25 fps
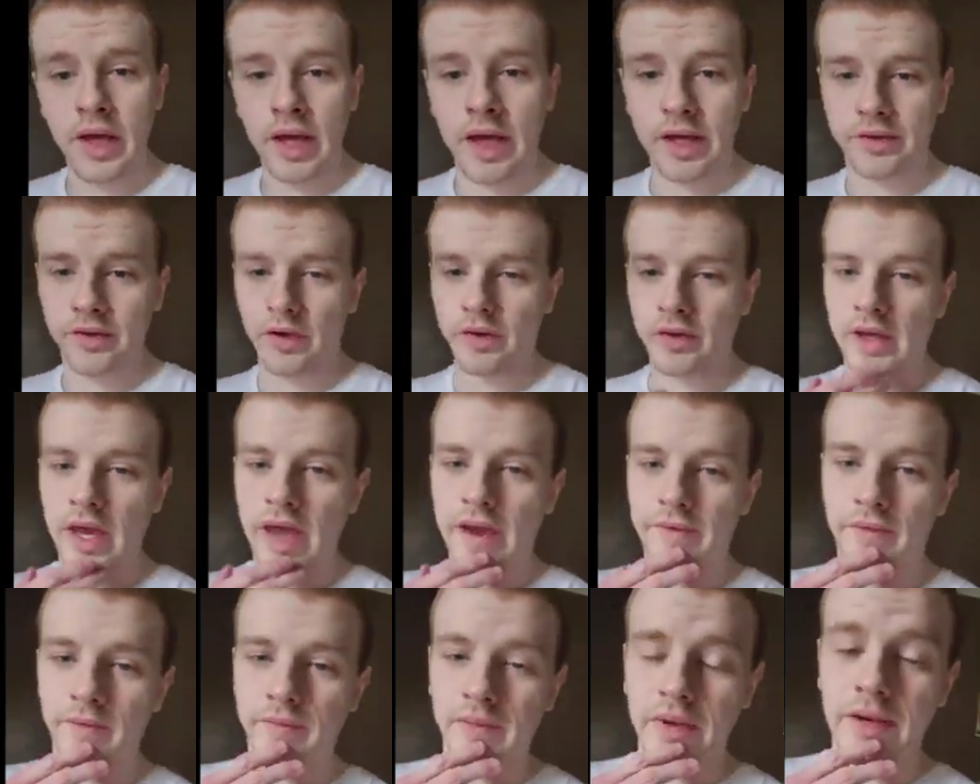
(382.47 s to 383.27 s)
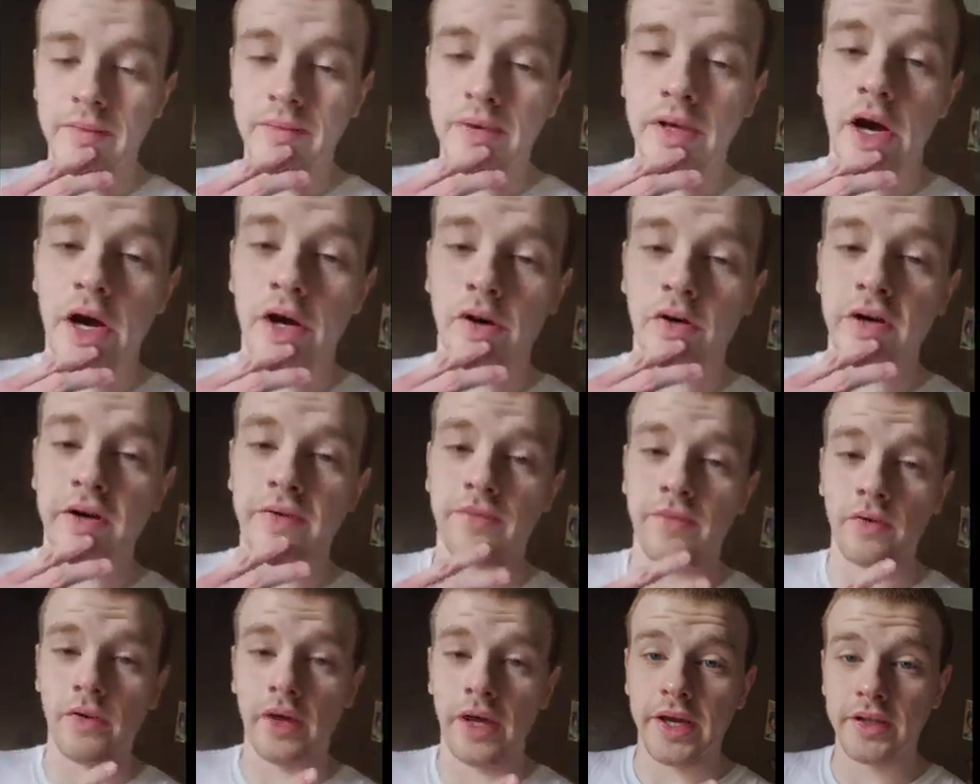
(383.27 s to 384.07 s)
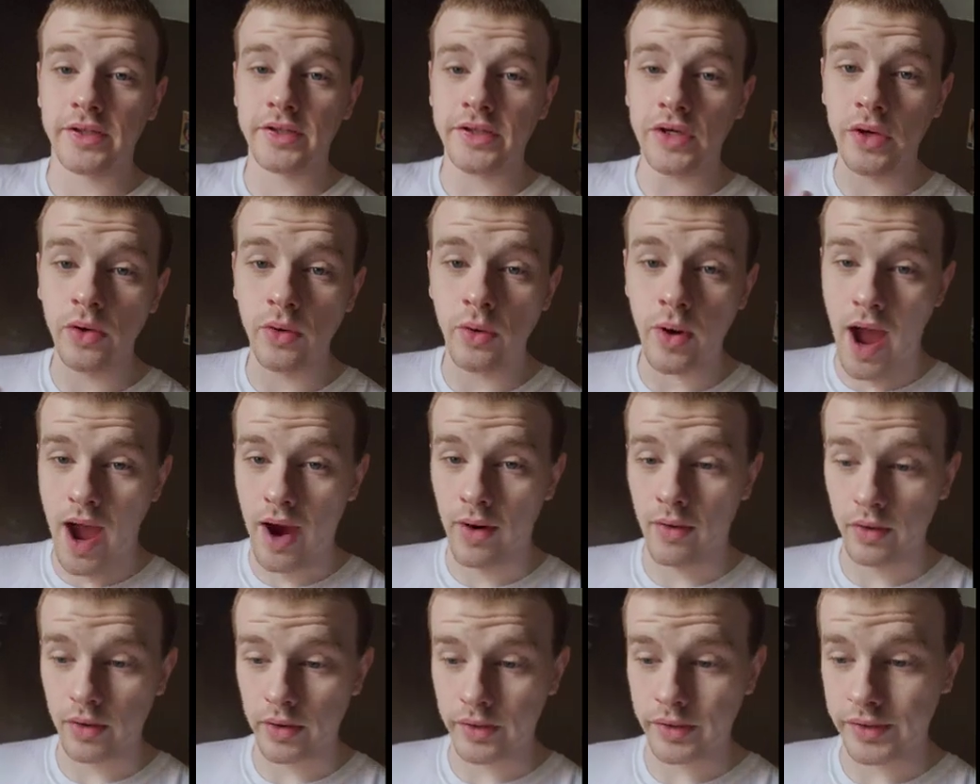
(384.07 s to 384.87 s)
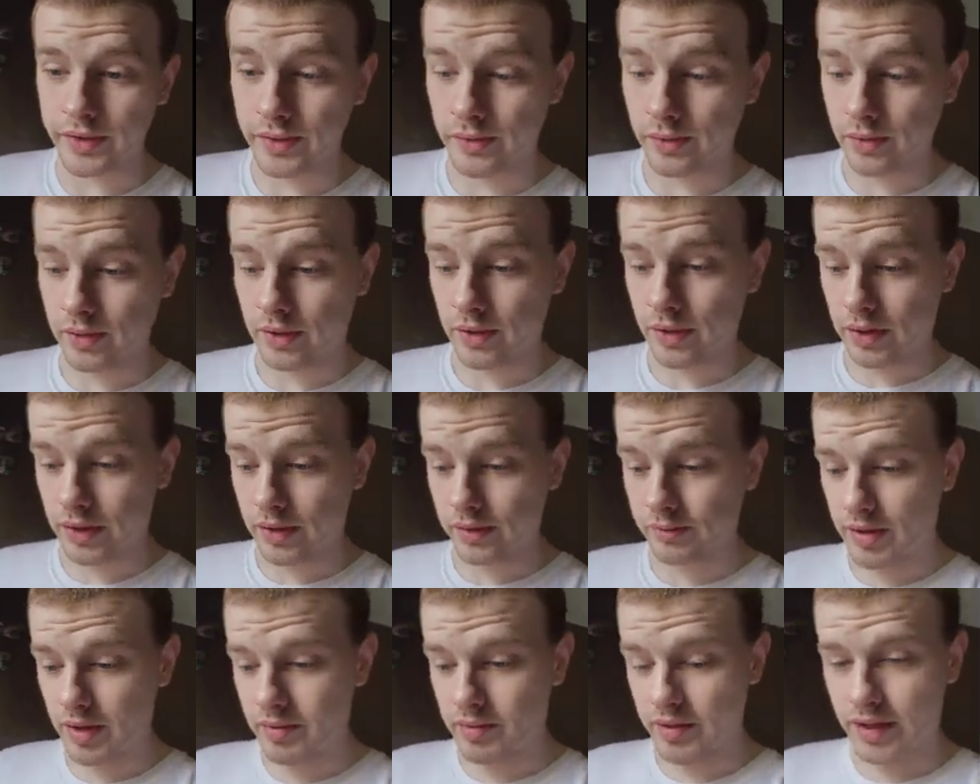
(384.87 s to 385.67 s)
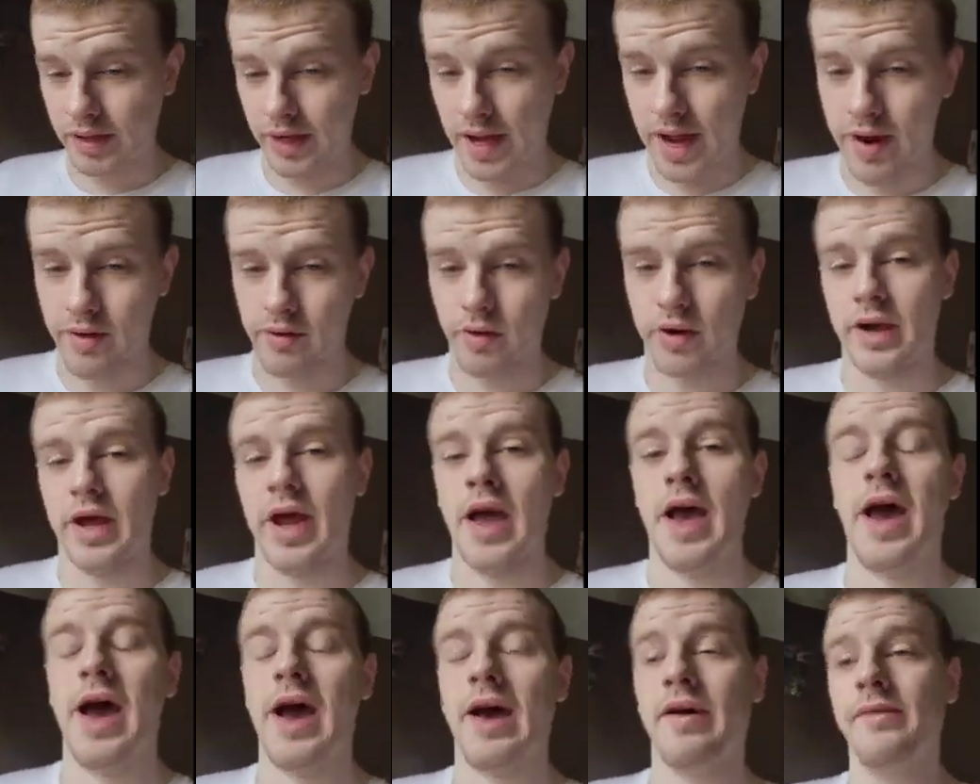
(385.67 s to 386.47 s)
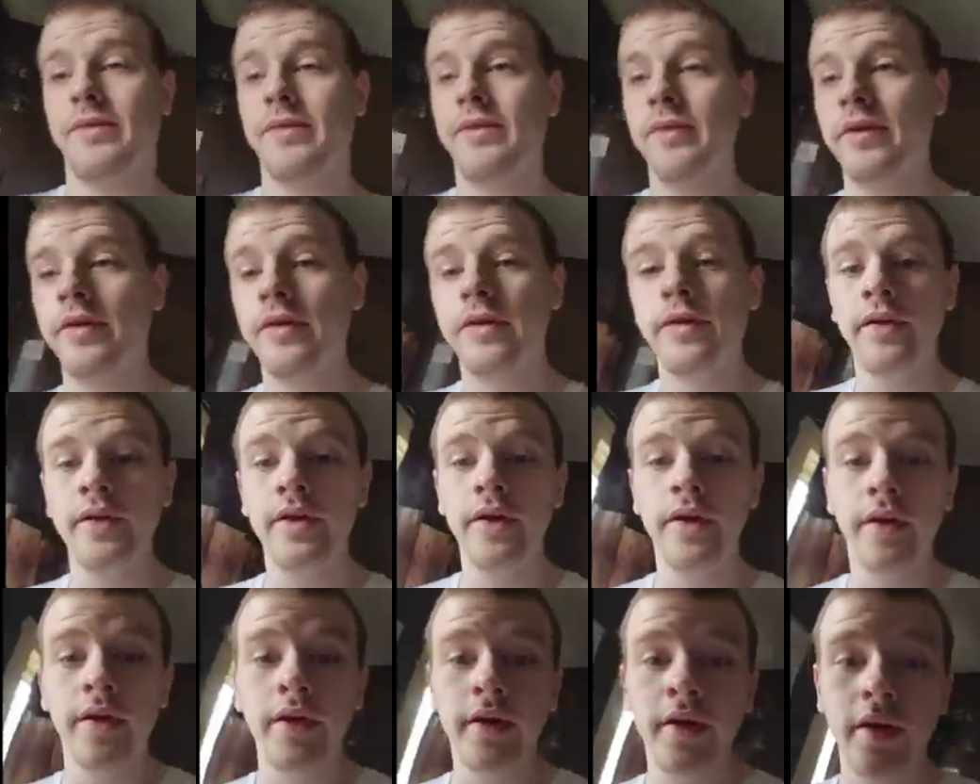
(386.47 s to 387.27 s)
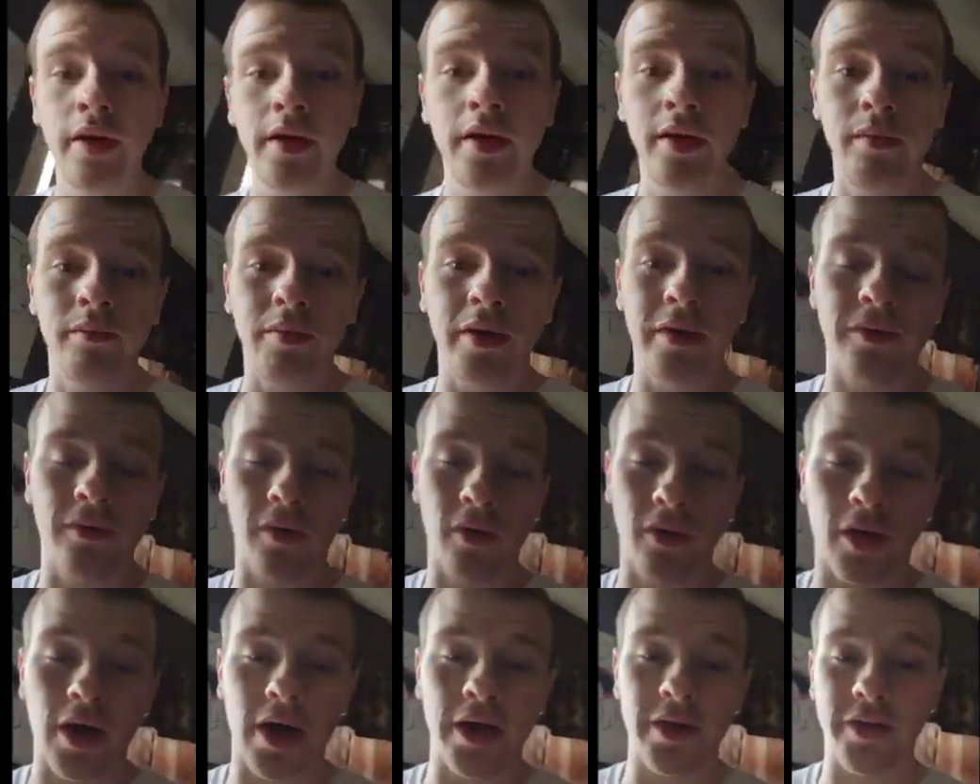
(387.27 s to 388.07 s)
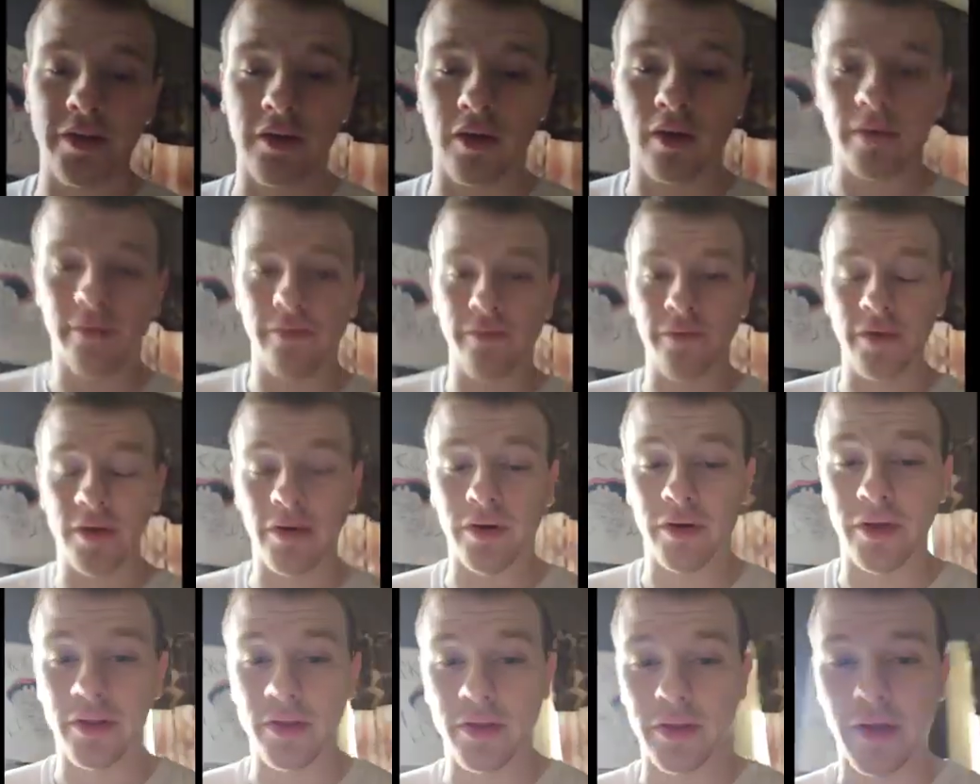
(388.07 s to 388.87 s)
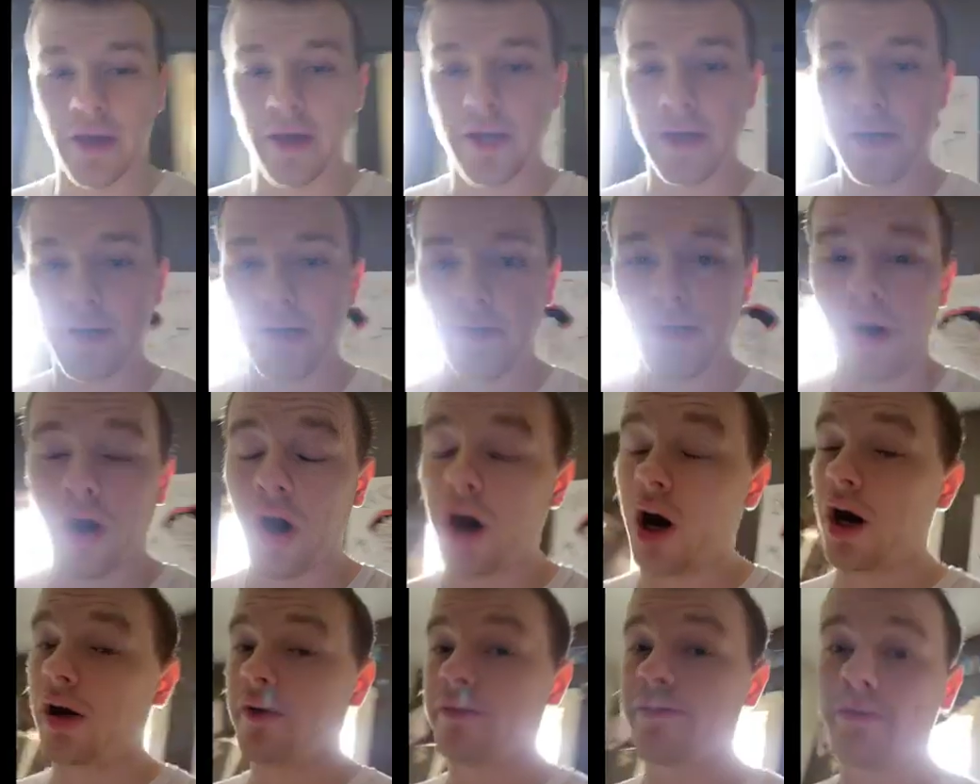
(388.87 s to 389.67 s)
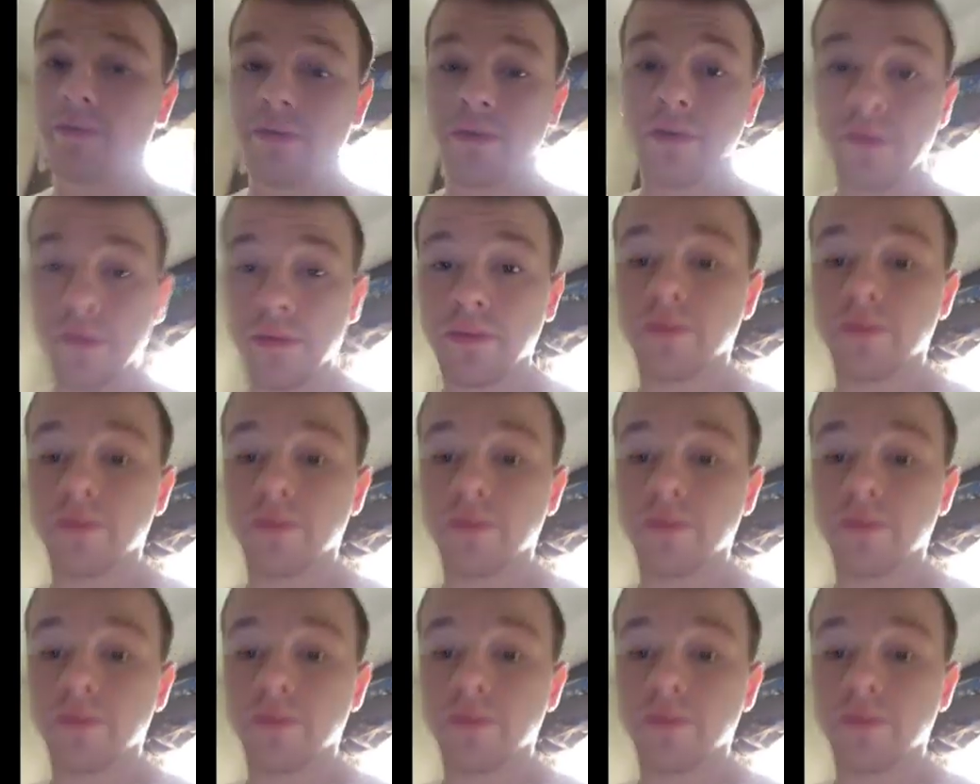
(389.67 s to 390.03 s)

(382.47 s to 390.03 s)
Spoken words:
It's okay for me to be hungry for like 2 hours or maybe an hour and a half before I start feeling like off.